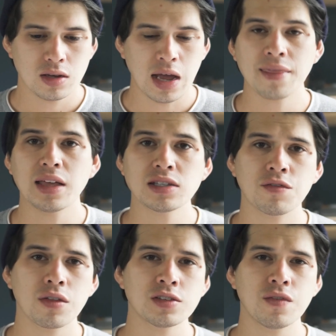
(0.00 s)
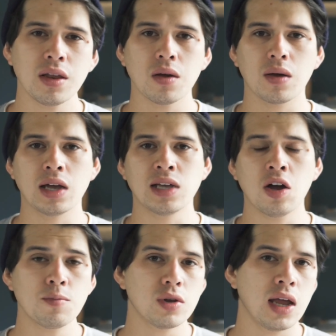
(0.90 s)
And that's it for this video, guys. I
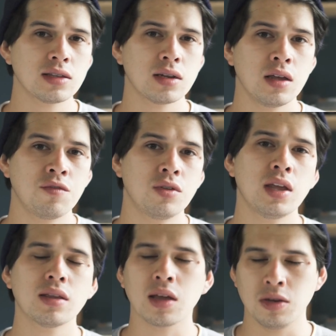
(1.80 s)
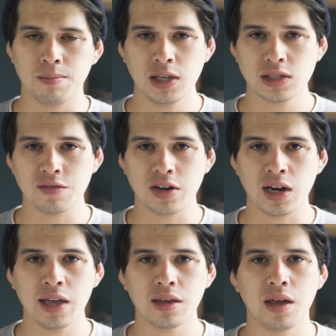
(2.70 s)
hope you liked it. If you did, can you please give it a
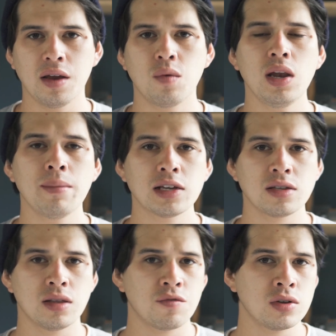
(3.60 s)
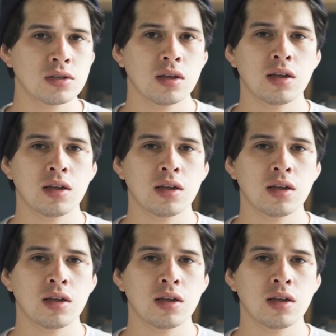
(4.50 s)
like? It really makes a difference.